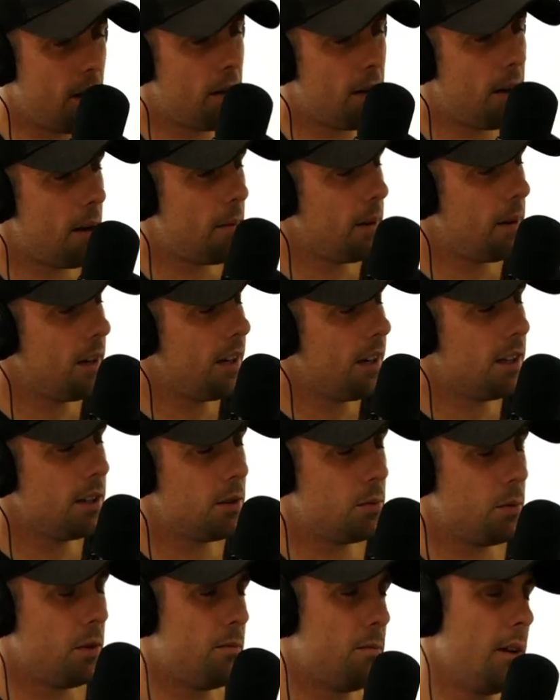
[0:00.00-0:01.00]
I mean, it is
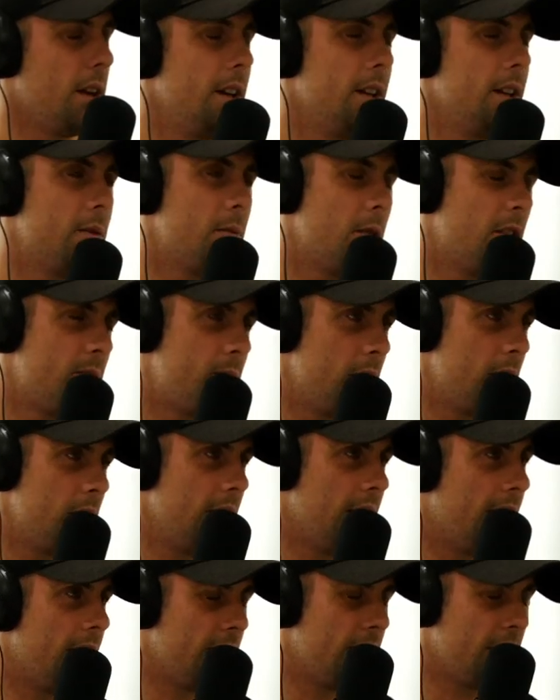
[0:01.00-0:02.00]
worth pointing
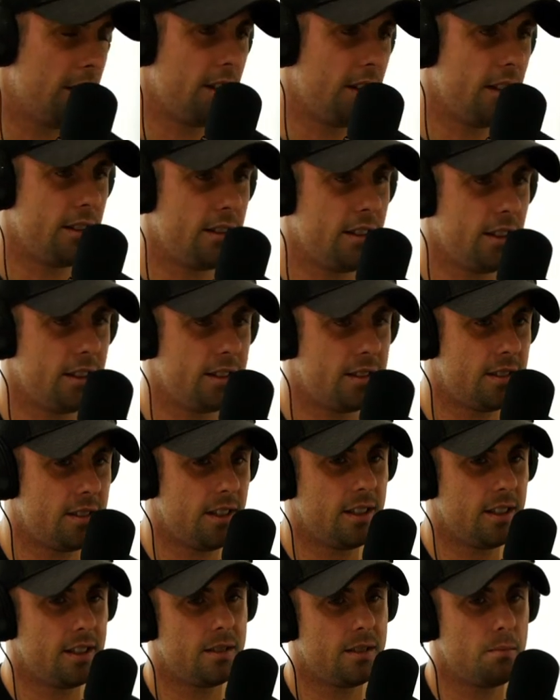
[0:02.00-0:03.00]
out that
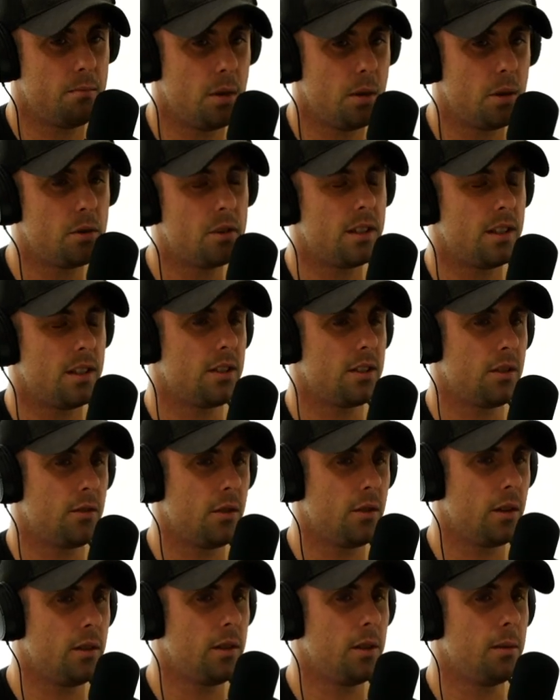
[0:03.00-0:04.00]
this most of this stuff
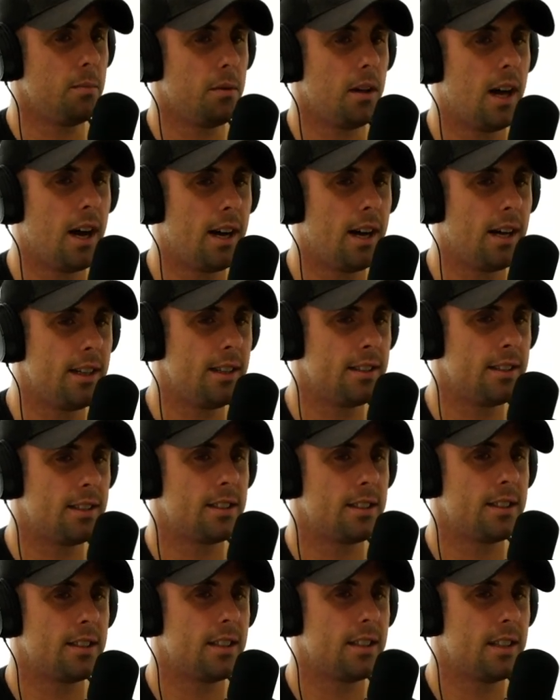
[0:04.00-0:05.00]
only
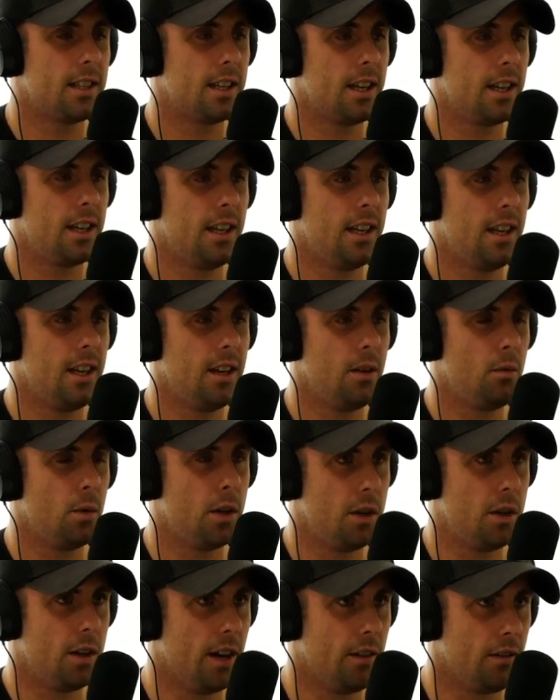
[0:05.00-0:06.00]
applies when
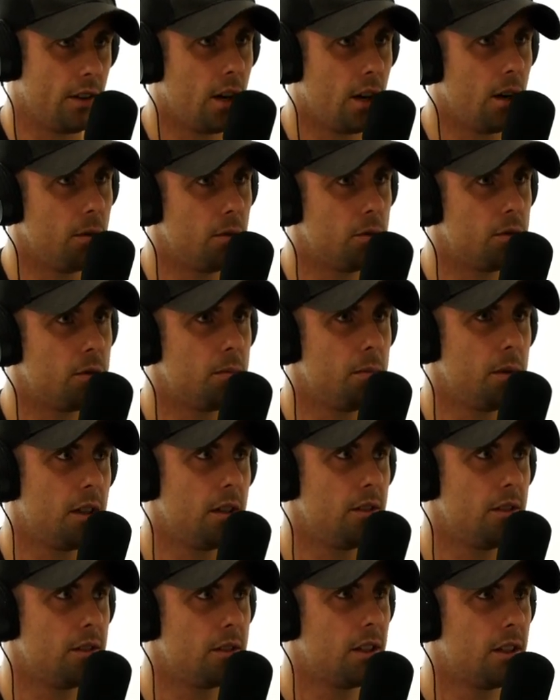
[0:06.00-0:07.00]
you have a coach,
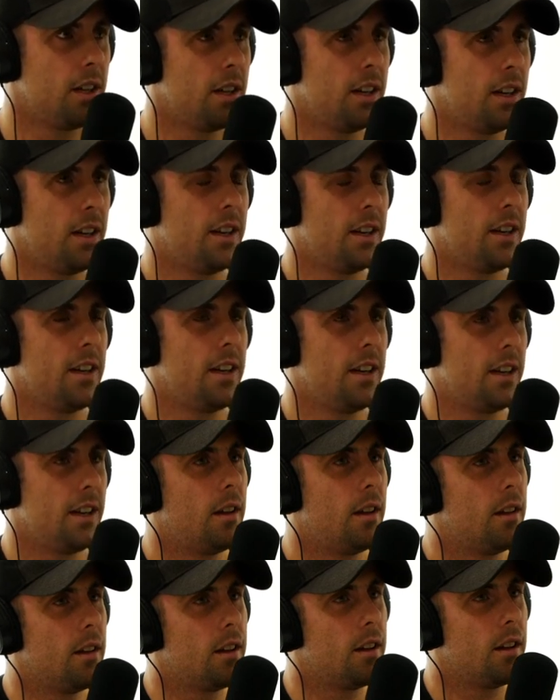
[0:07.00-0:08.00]
because
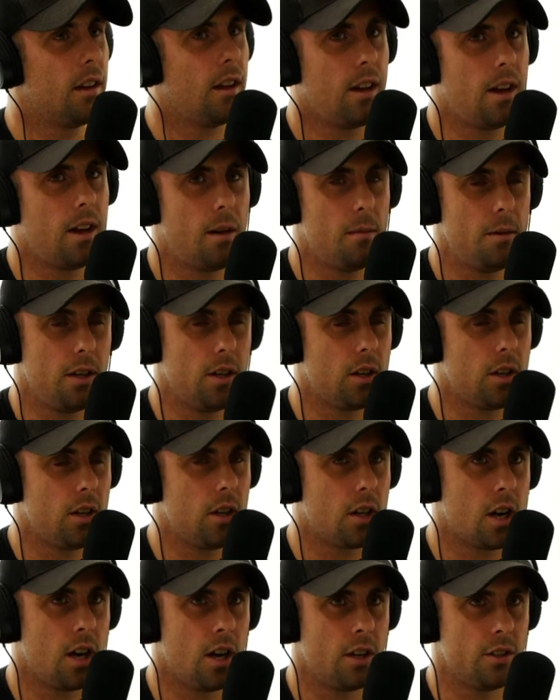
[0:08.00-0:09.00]
I mean, you
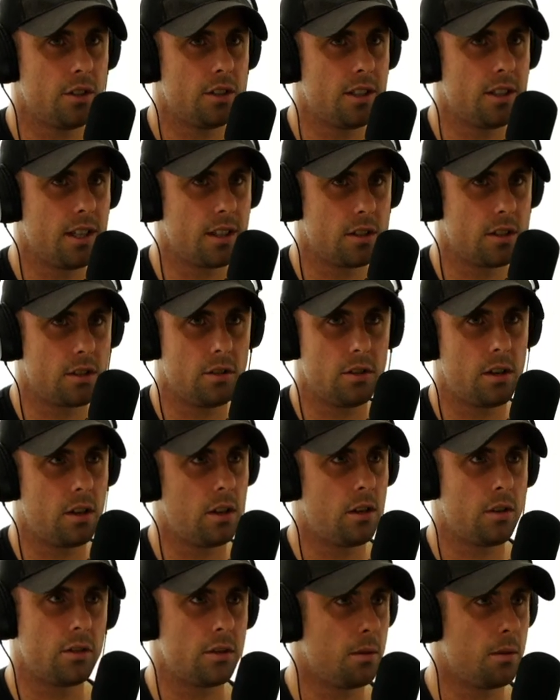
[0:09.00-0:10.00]
can't just take a cookie
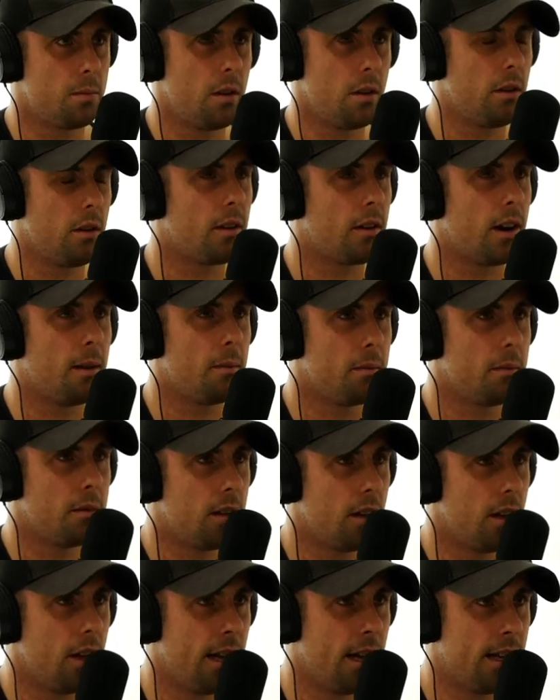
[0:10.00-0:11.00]
cutter program,
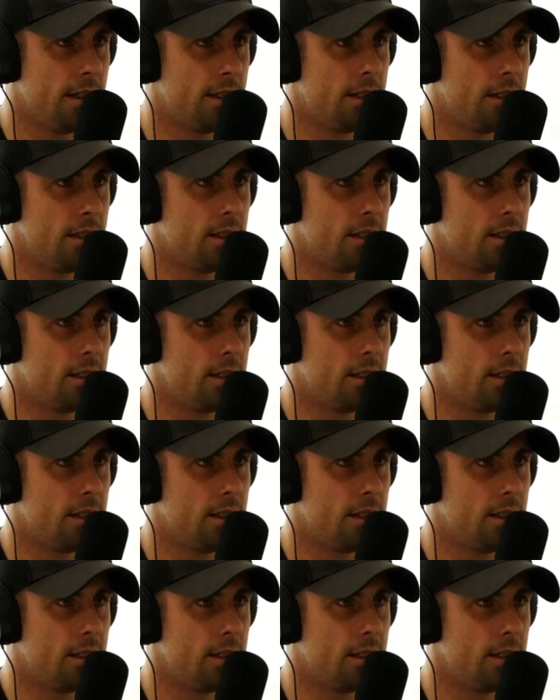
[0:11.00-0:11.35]
and